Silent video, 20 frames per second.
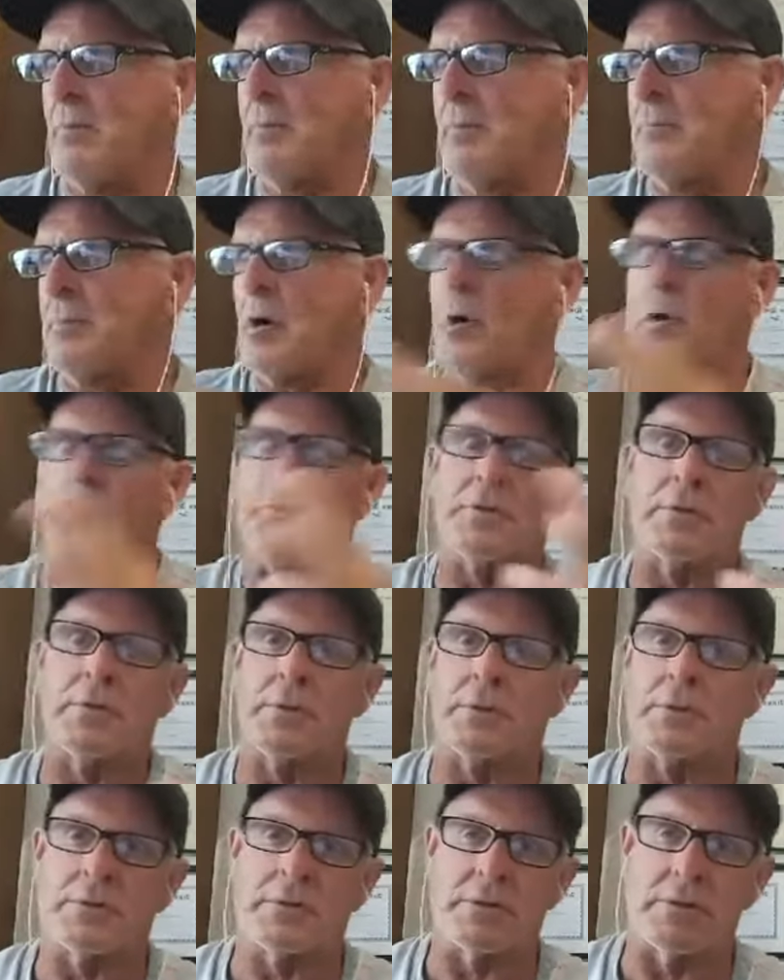both
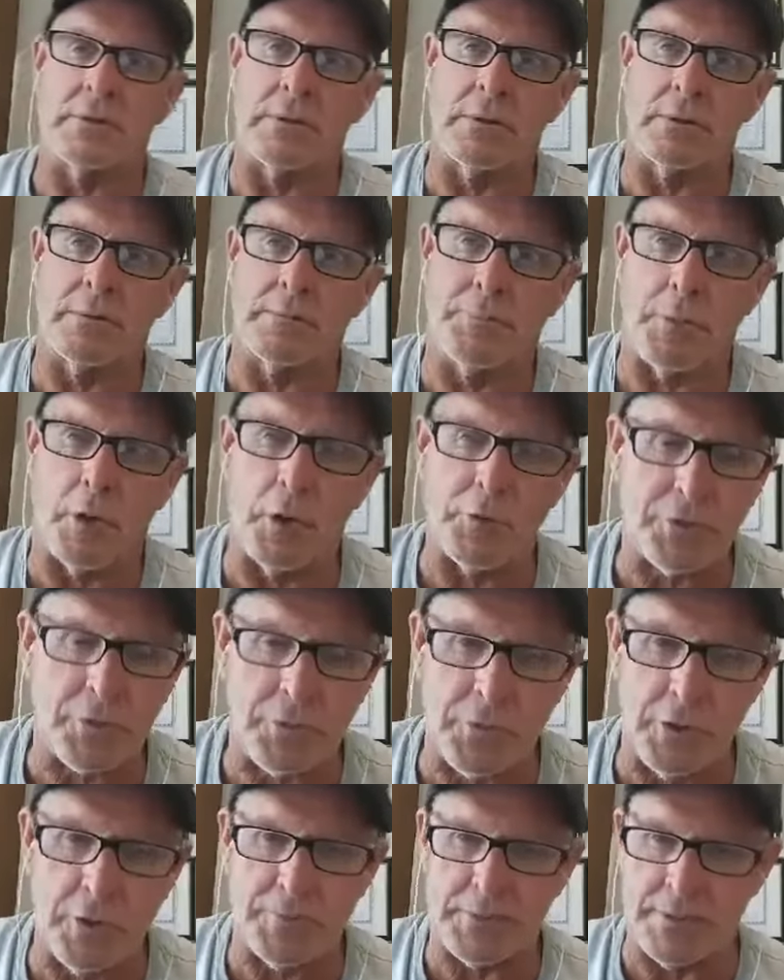
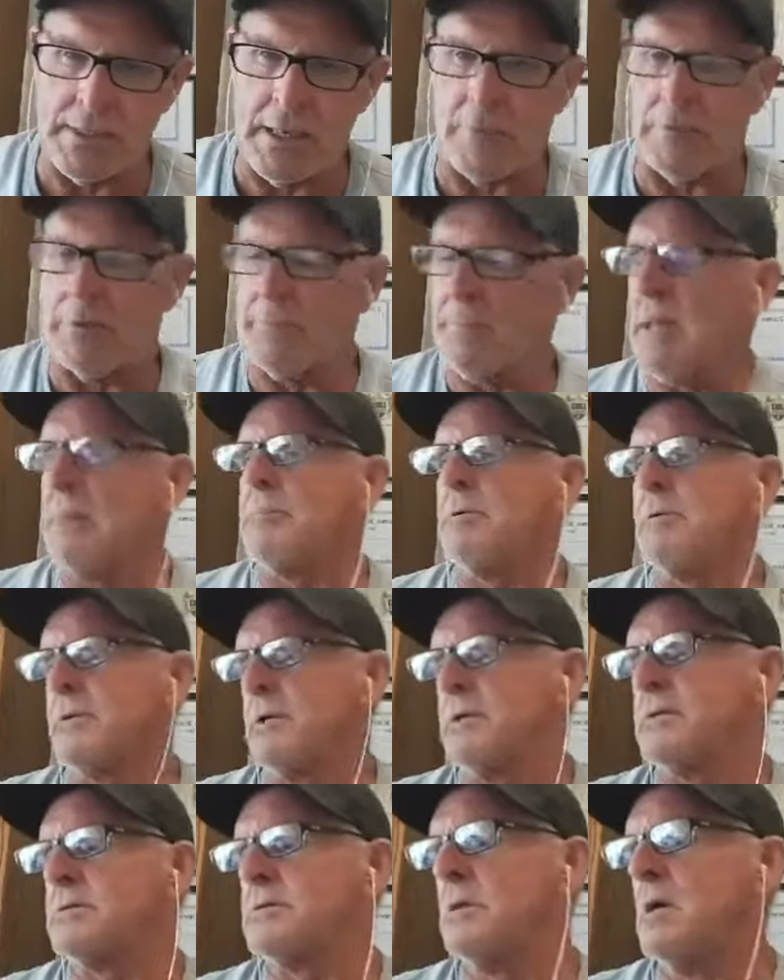groups, now remember
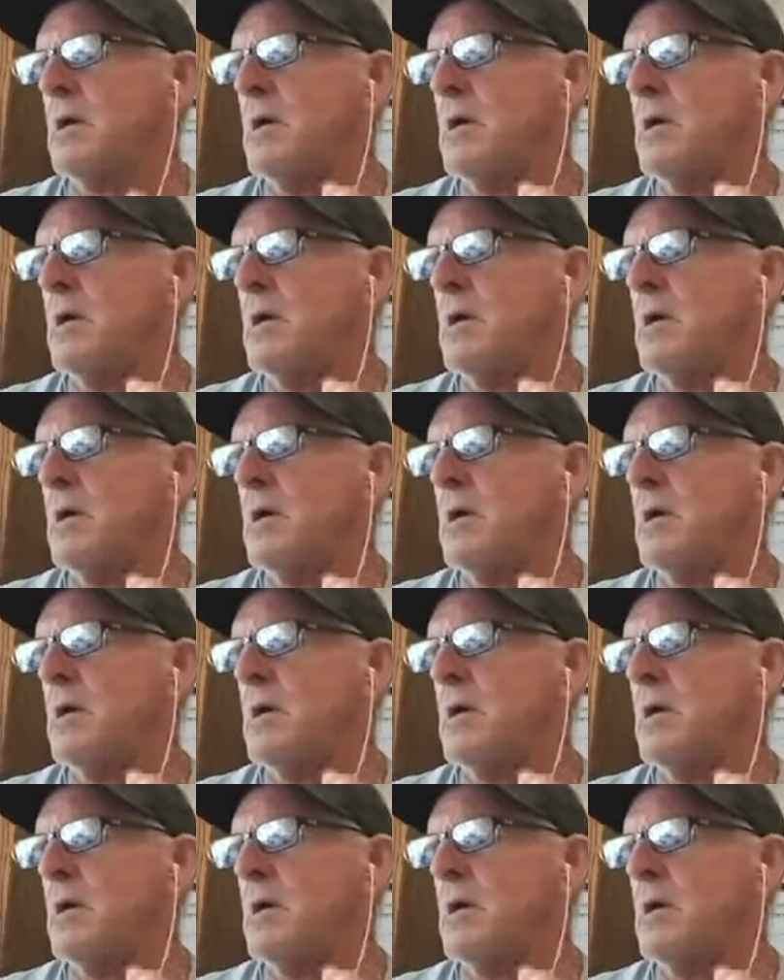this,